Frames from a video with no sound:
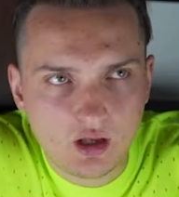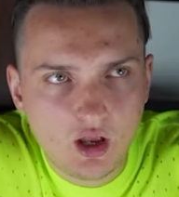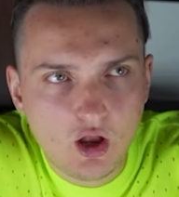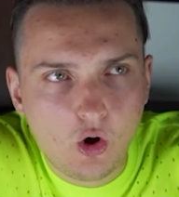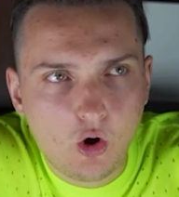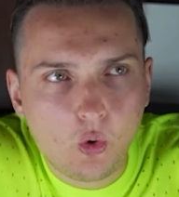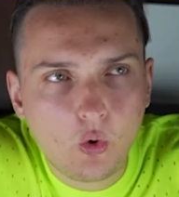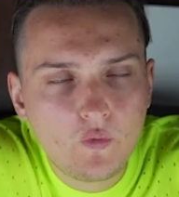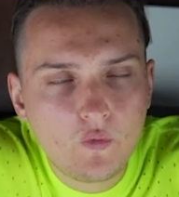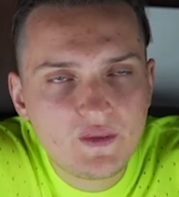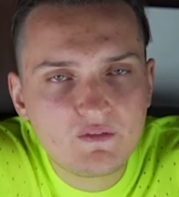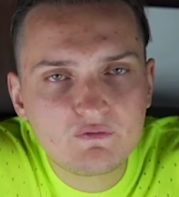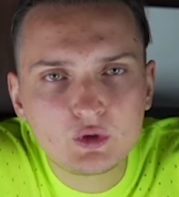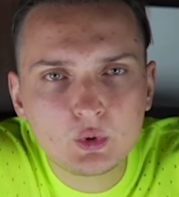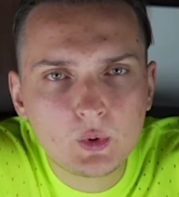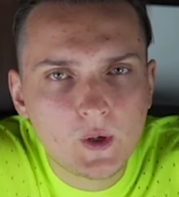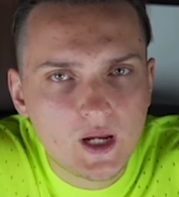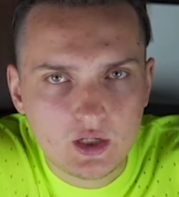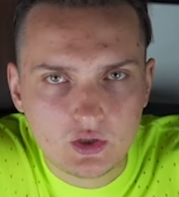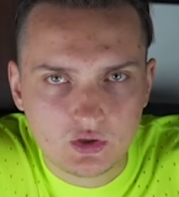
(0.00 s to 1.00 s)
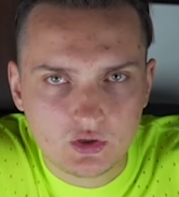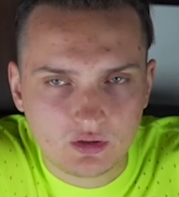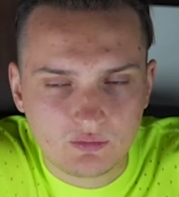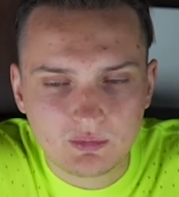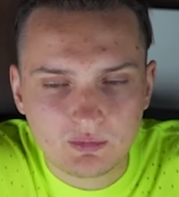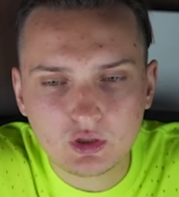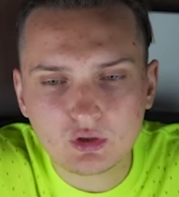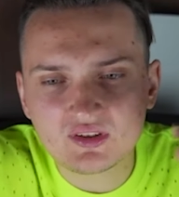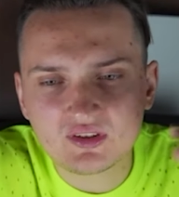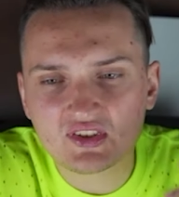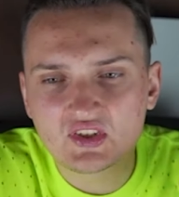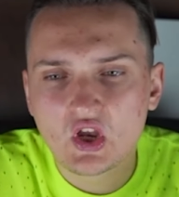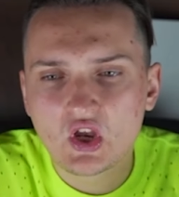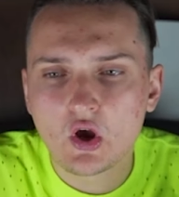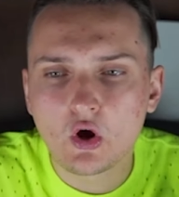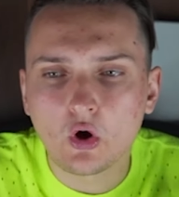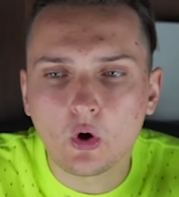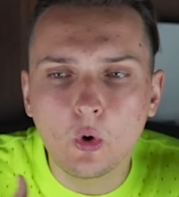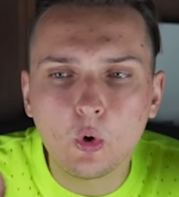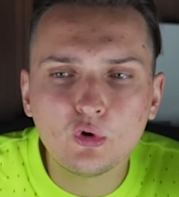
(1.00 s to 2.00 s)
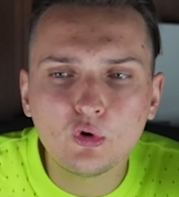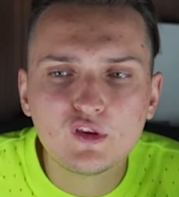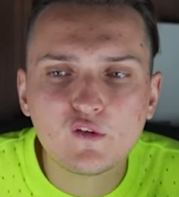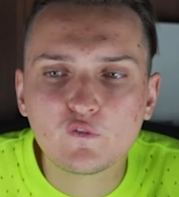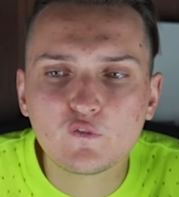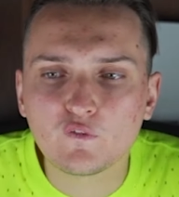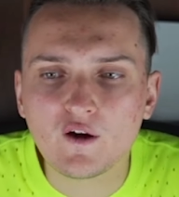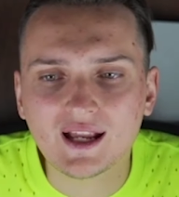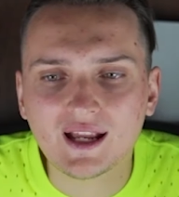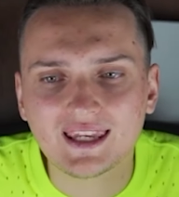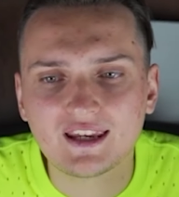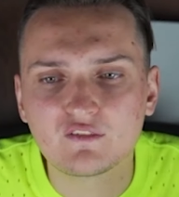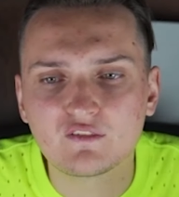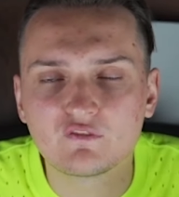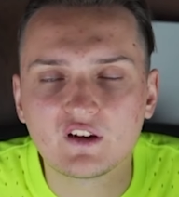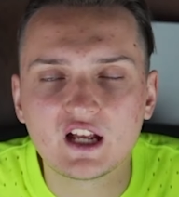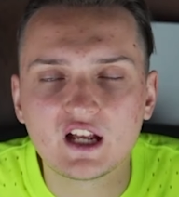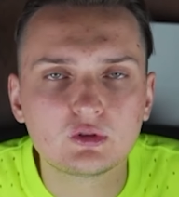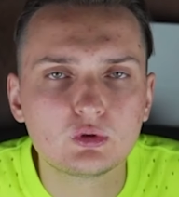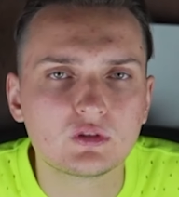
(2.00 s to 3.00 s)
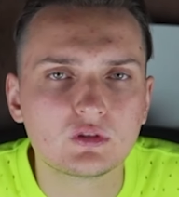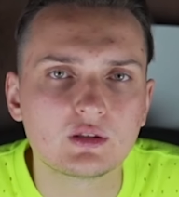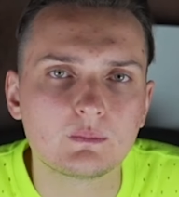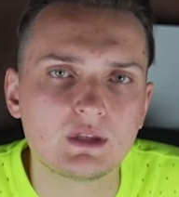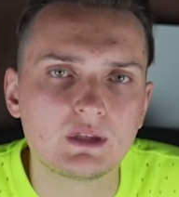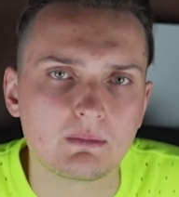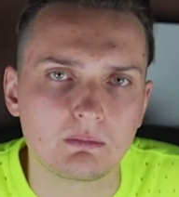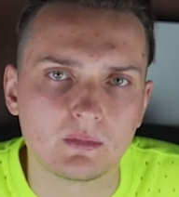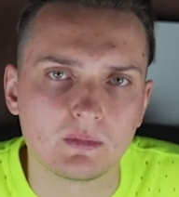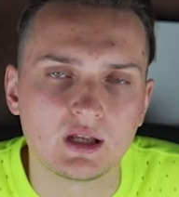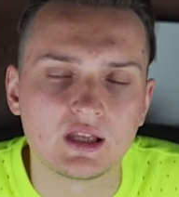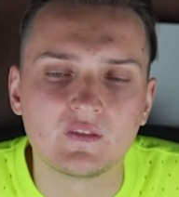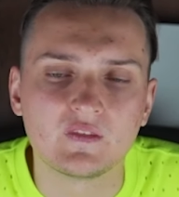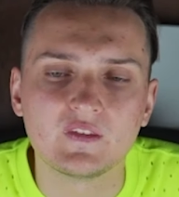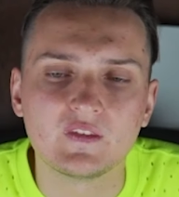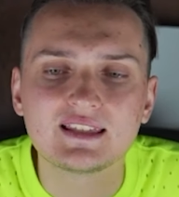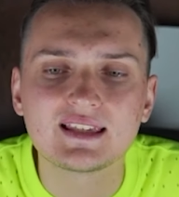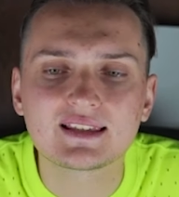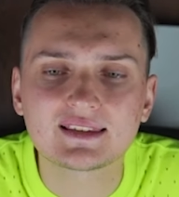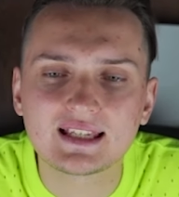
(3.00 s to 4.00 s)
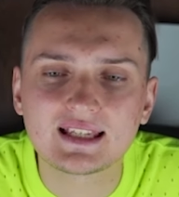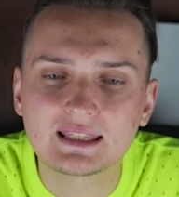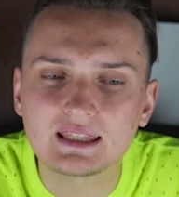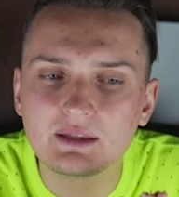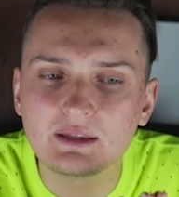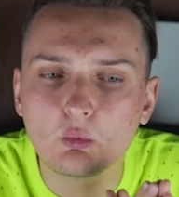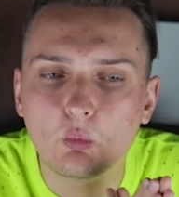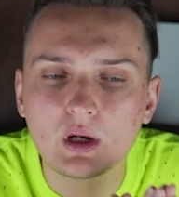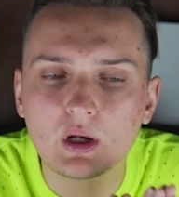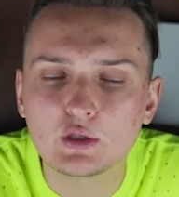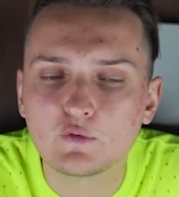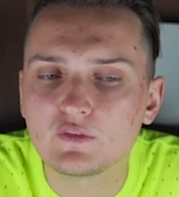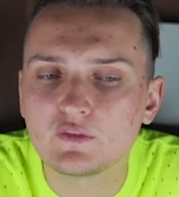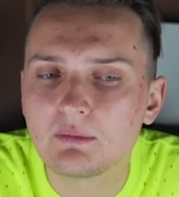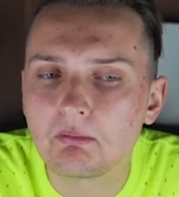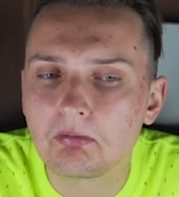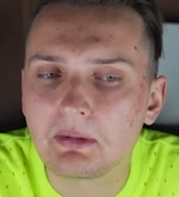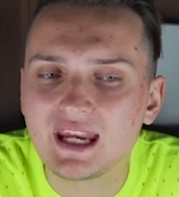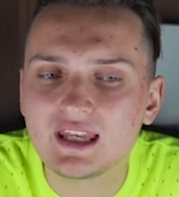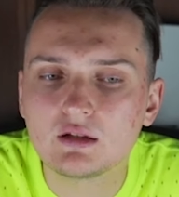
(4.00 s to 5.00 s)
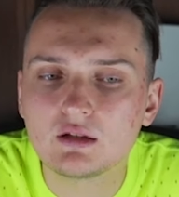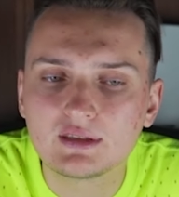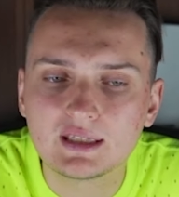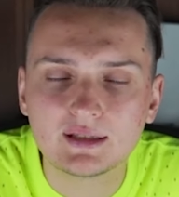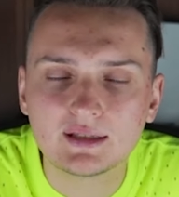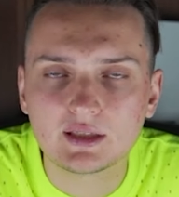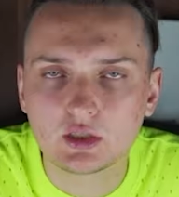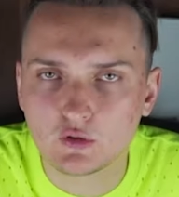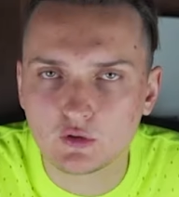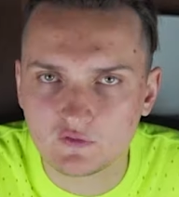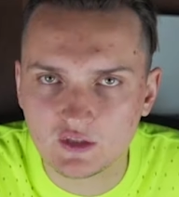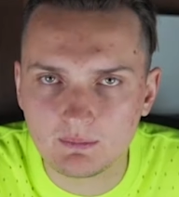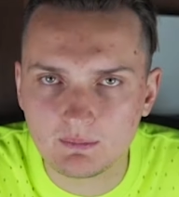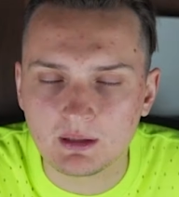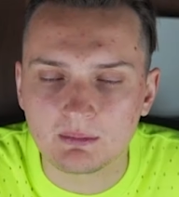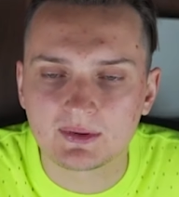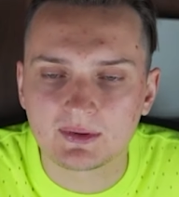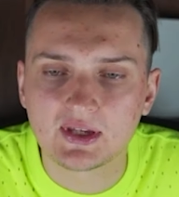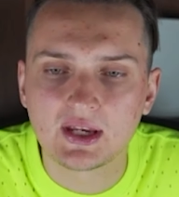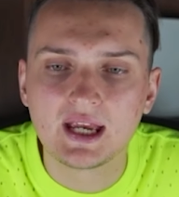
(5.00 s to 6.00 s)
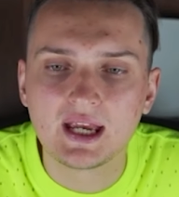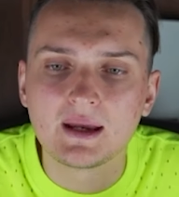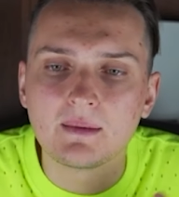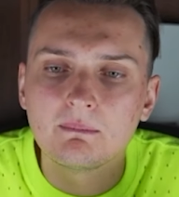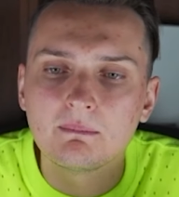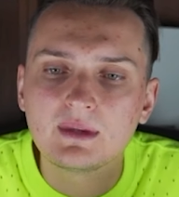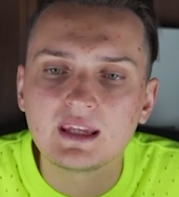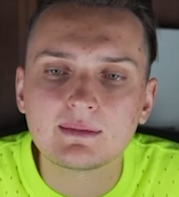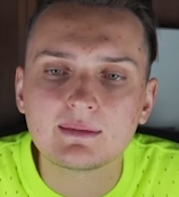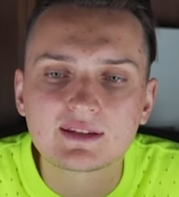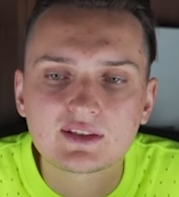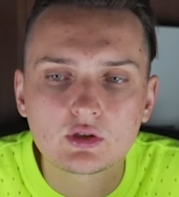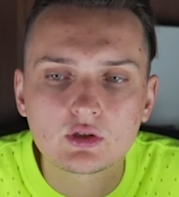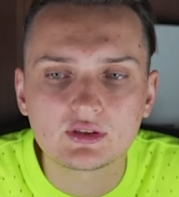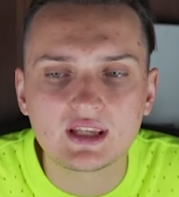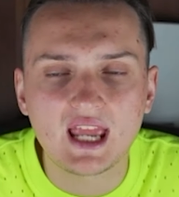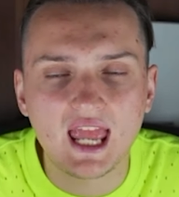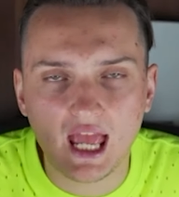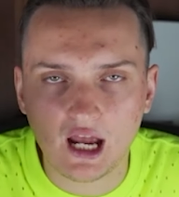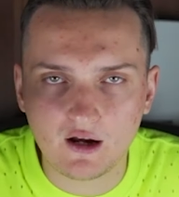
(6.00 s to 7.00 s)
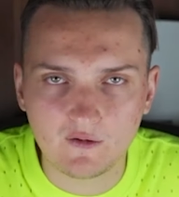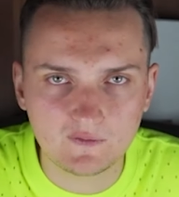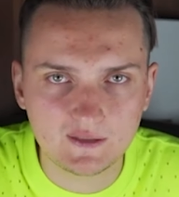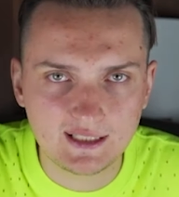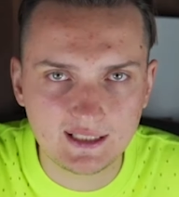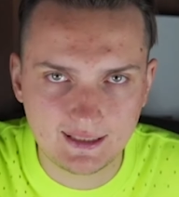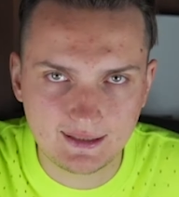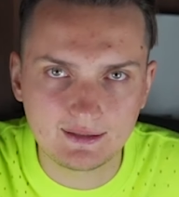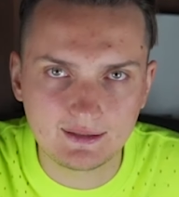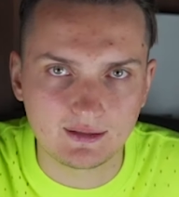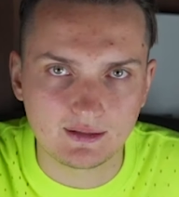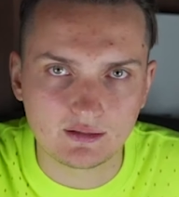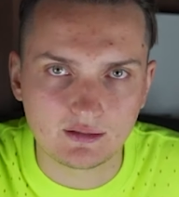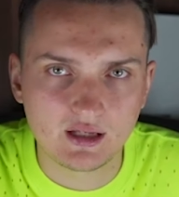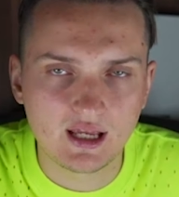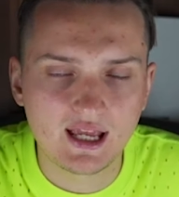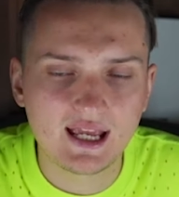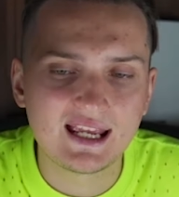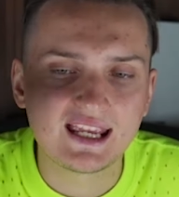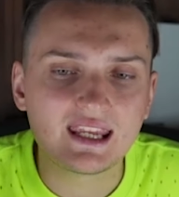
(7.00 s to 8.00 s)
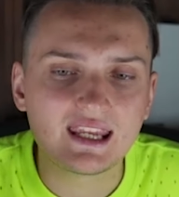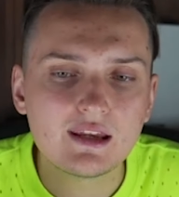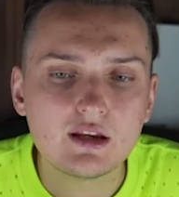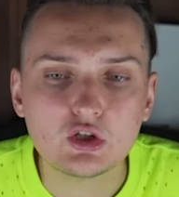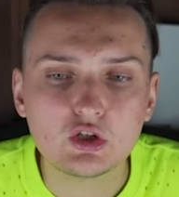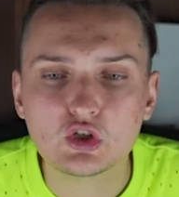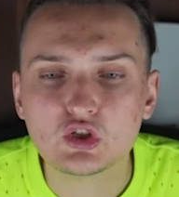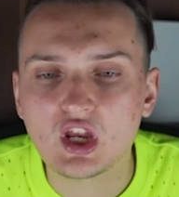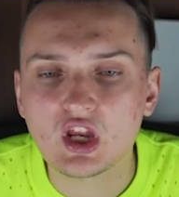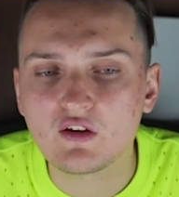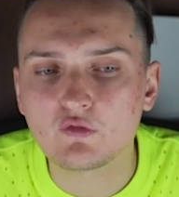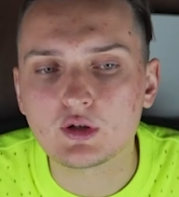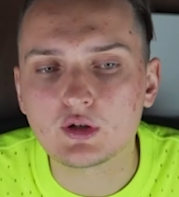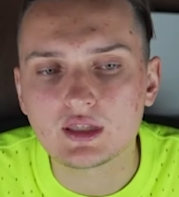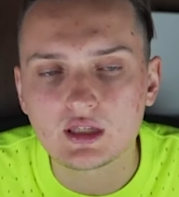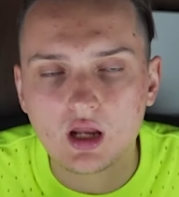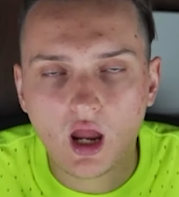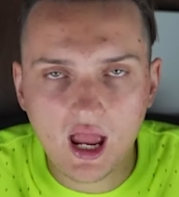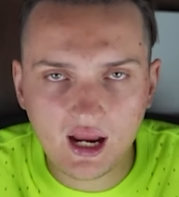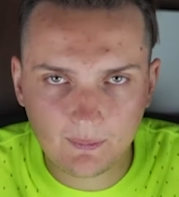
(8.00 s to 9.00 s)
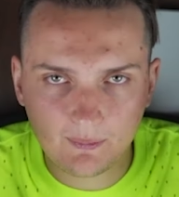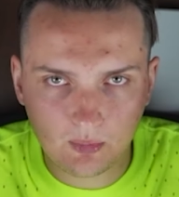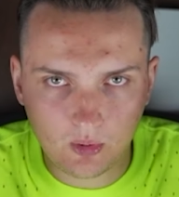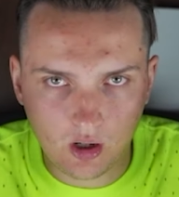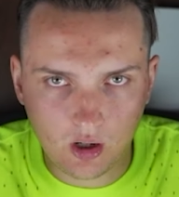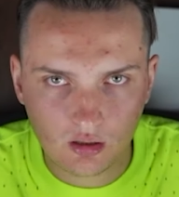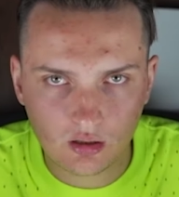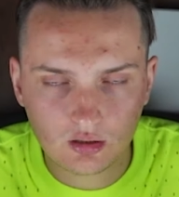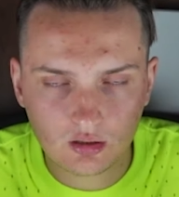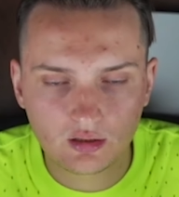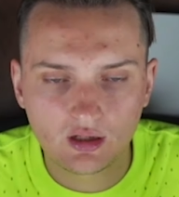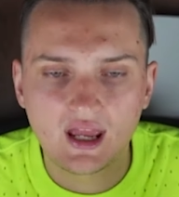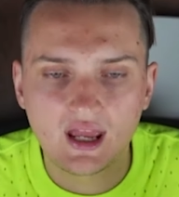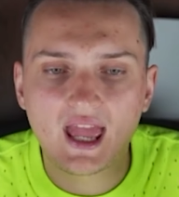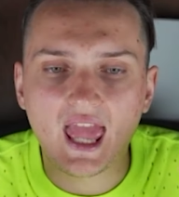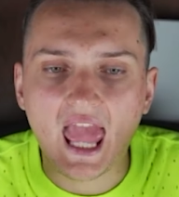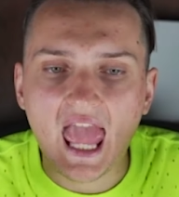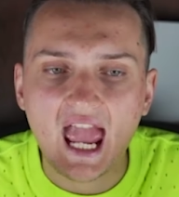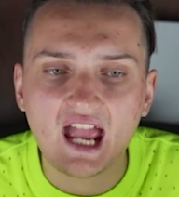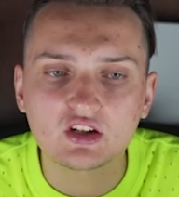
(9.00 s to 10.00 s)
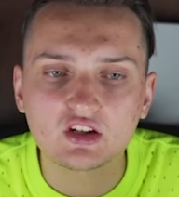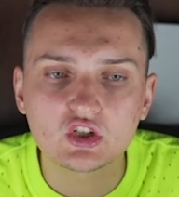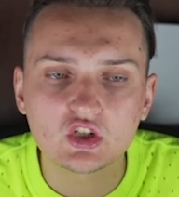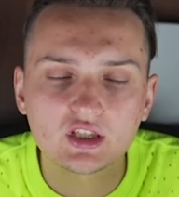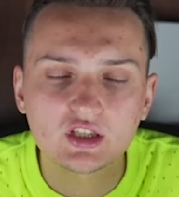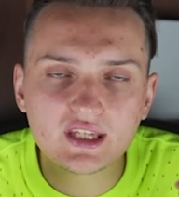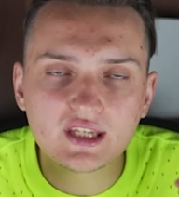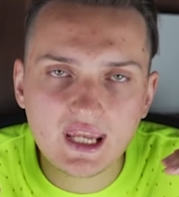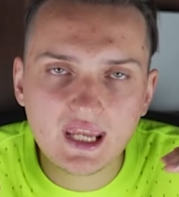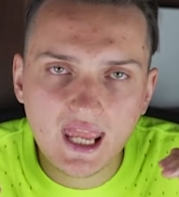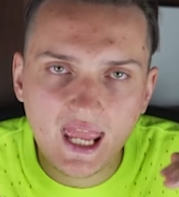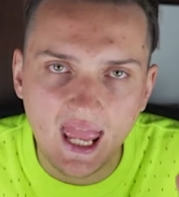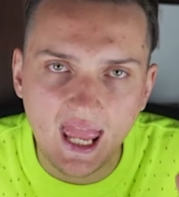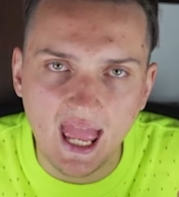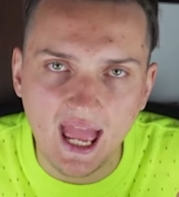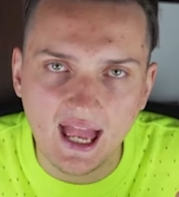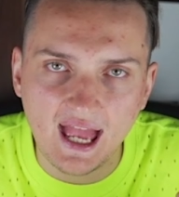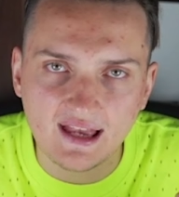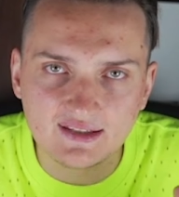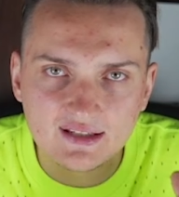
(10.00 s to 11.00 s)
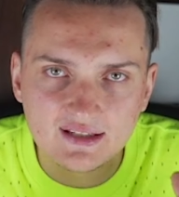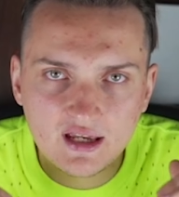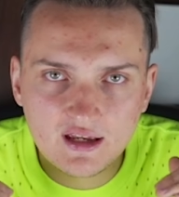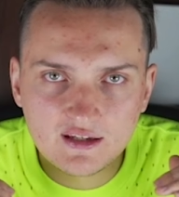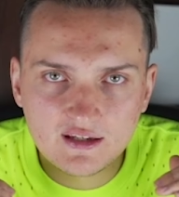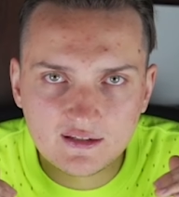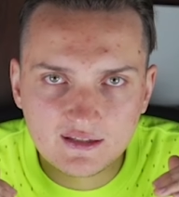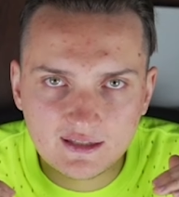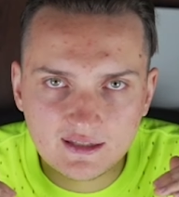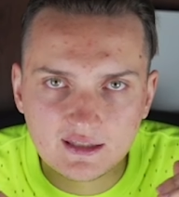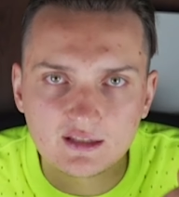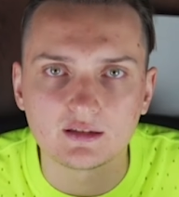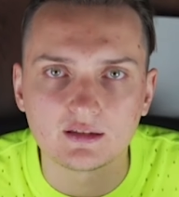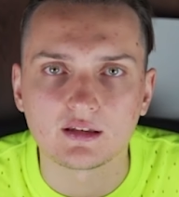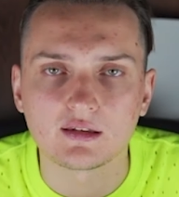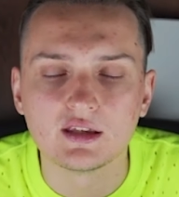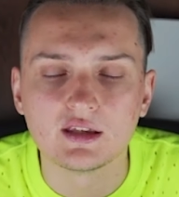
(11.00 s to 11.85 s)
on the valuation, because who the fuck can value the meme? This is, like, one of the main utility of the memes. Memes don't have the ceiling. Each and every tech product actually has ceiling.